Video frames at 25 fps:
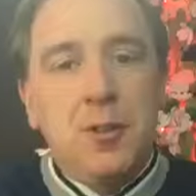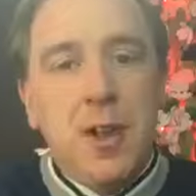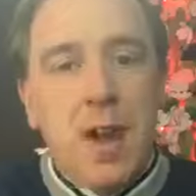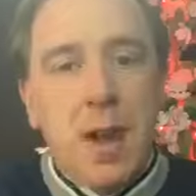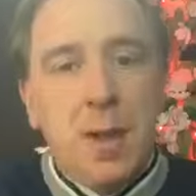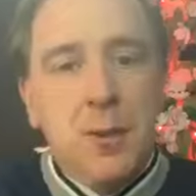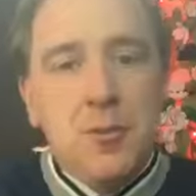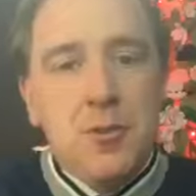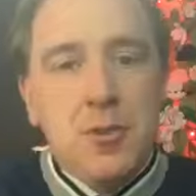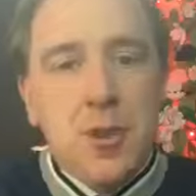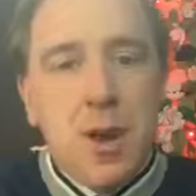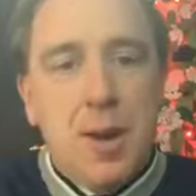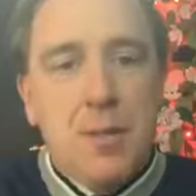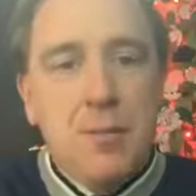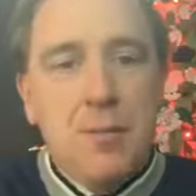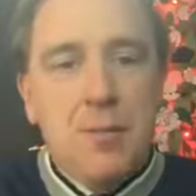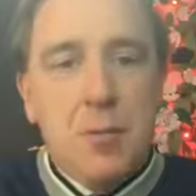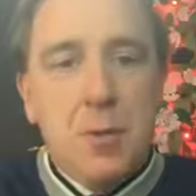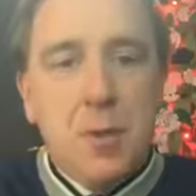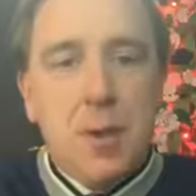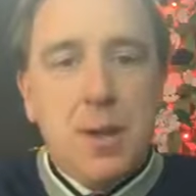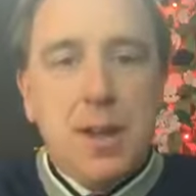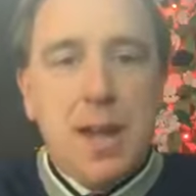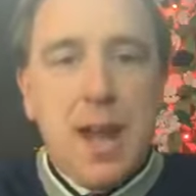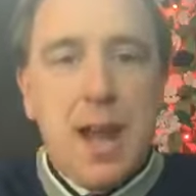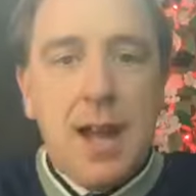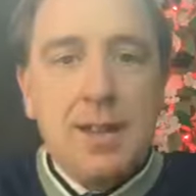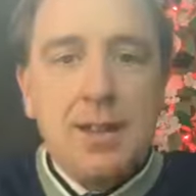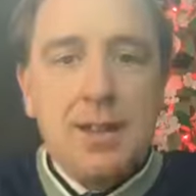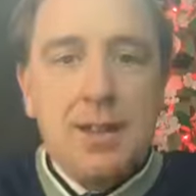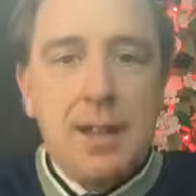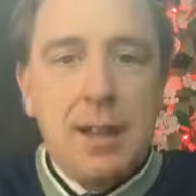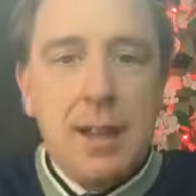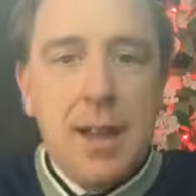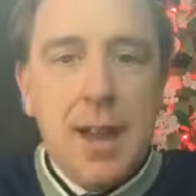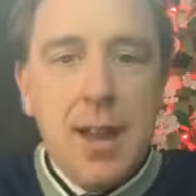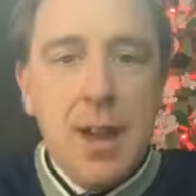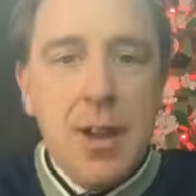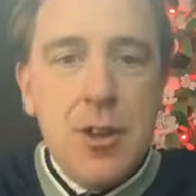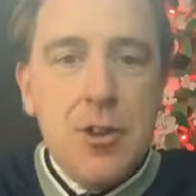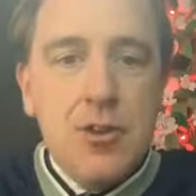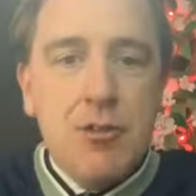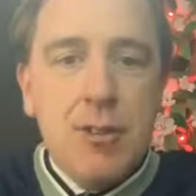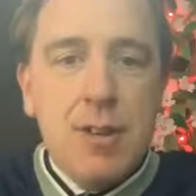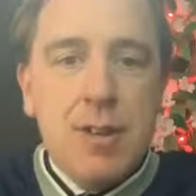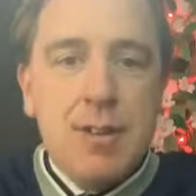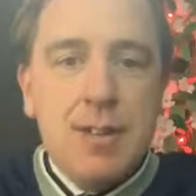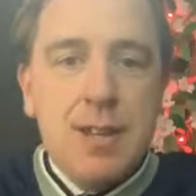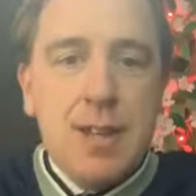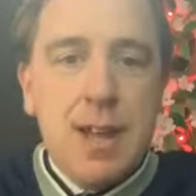time job forecasting.
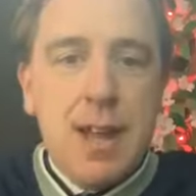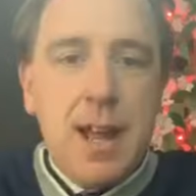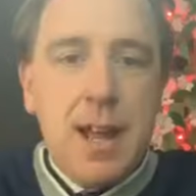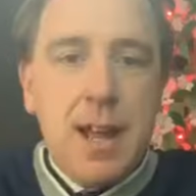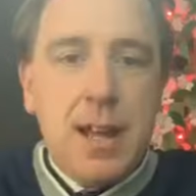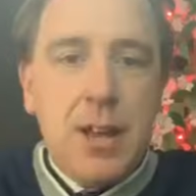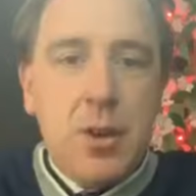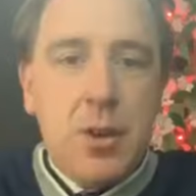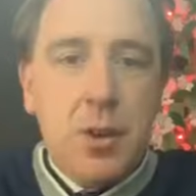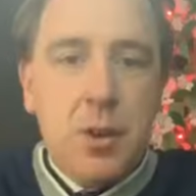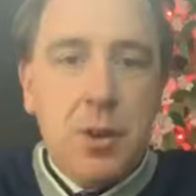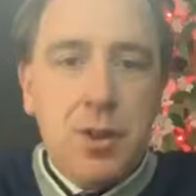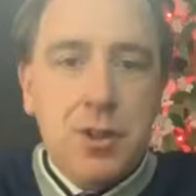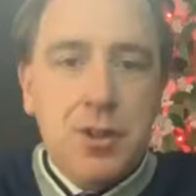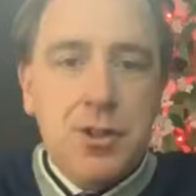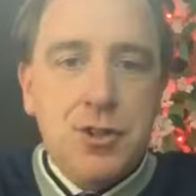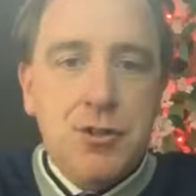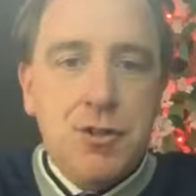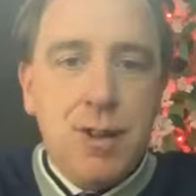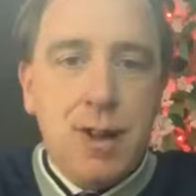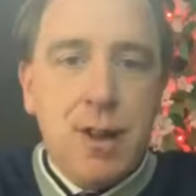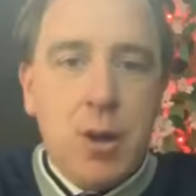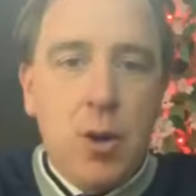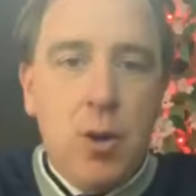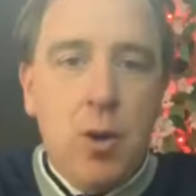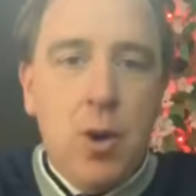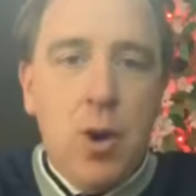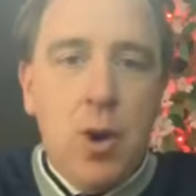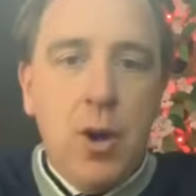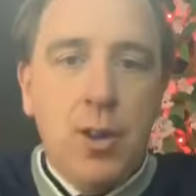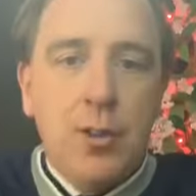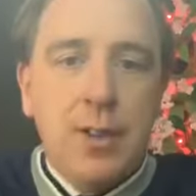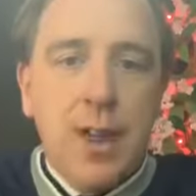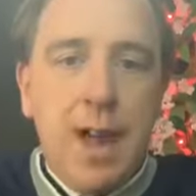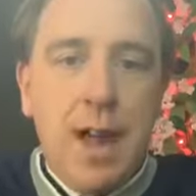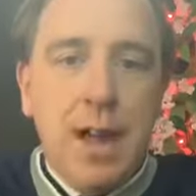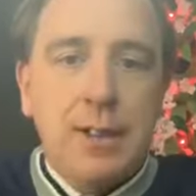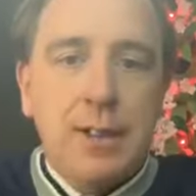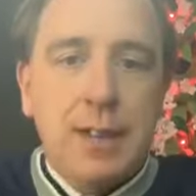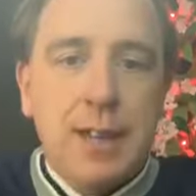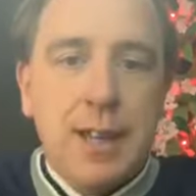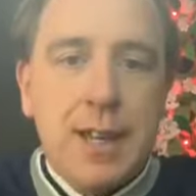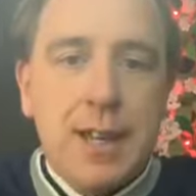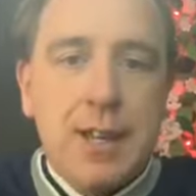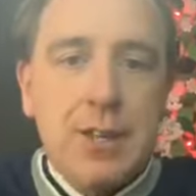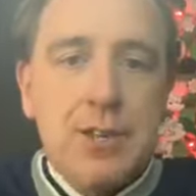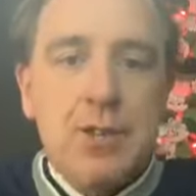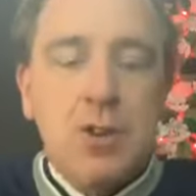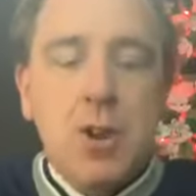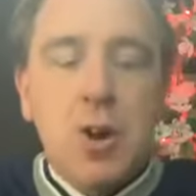Tracy Ann, a cold streak all down the
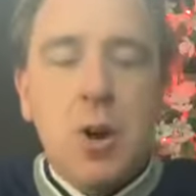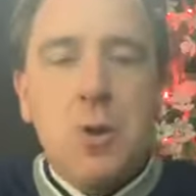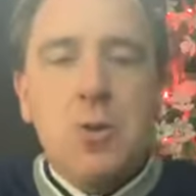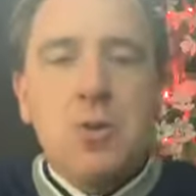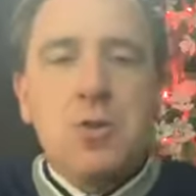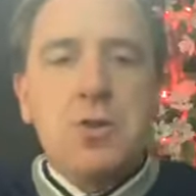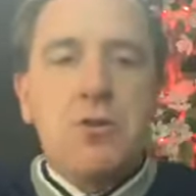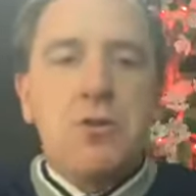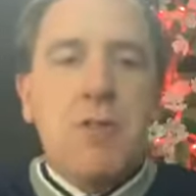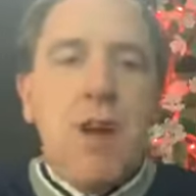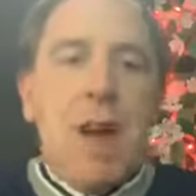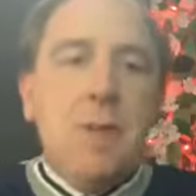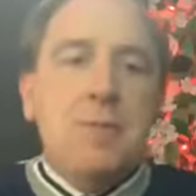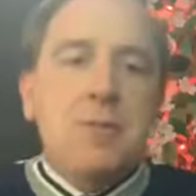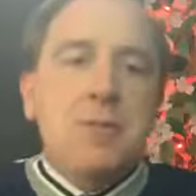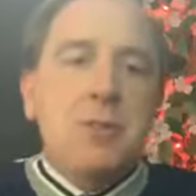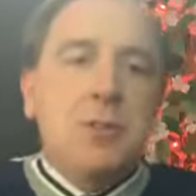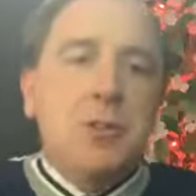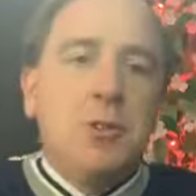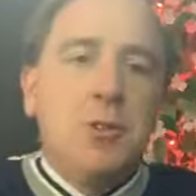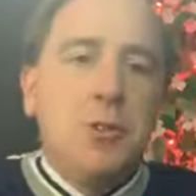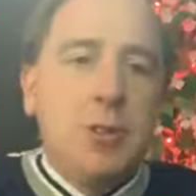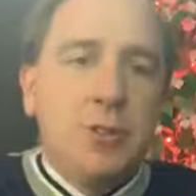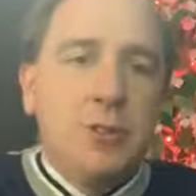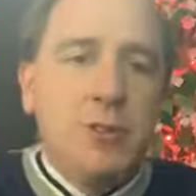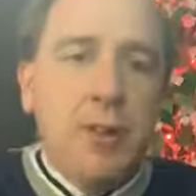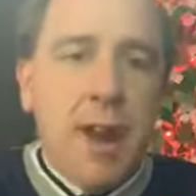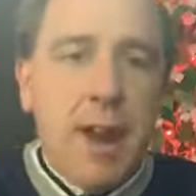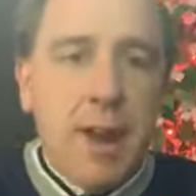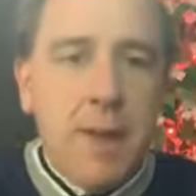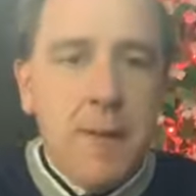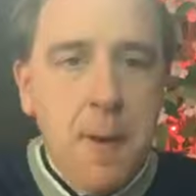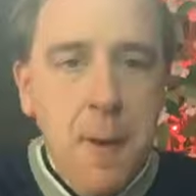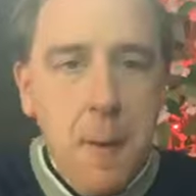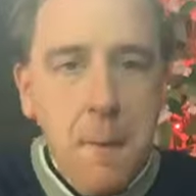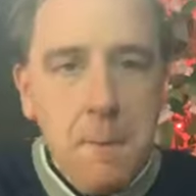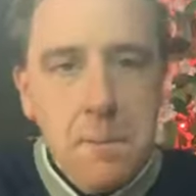East Coast. You're absolutely right.